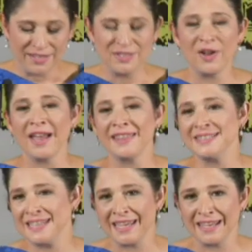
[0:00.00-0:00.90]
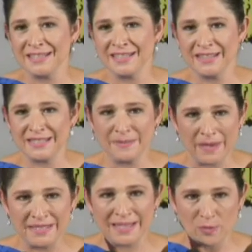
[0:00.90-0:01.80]
So, how did the state get into this
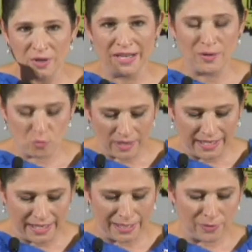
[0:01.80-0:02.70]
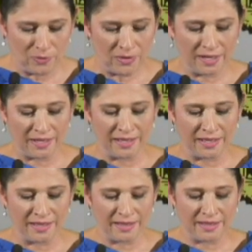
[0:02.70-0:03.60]
mess that we're in right now?
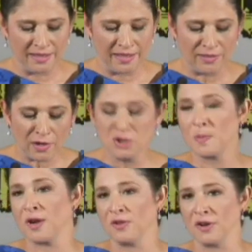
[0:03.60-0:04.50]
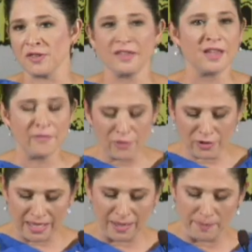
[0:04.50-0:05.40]
Uh, in large part, look, the
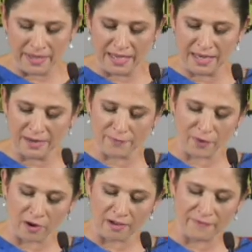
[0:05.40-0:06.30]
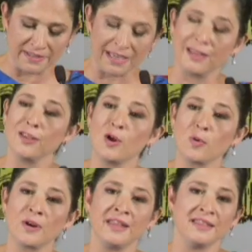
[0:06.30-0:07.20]
governor campaigned for office on
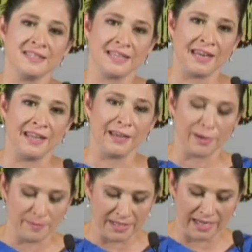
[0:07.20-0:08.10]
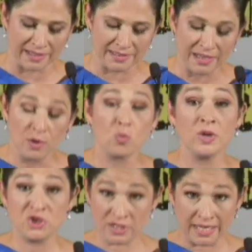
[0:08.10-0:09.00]
lowering the state income tax,
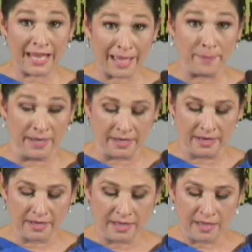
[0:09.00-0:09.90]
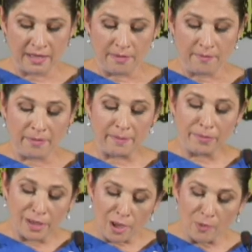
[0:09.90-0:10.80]
which did happen, but
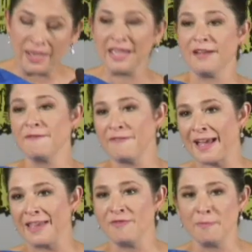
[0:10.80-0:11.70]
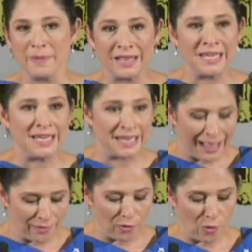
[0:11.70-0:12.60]
blowing a $5 billion
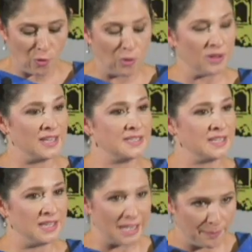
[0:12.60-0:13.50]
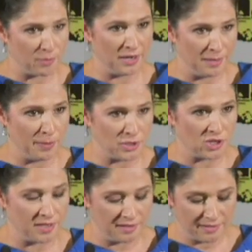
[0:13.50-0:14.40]
hole into the operating
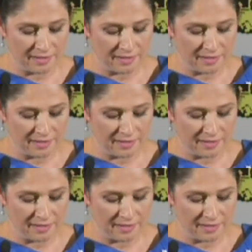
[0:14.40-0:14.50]
budget.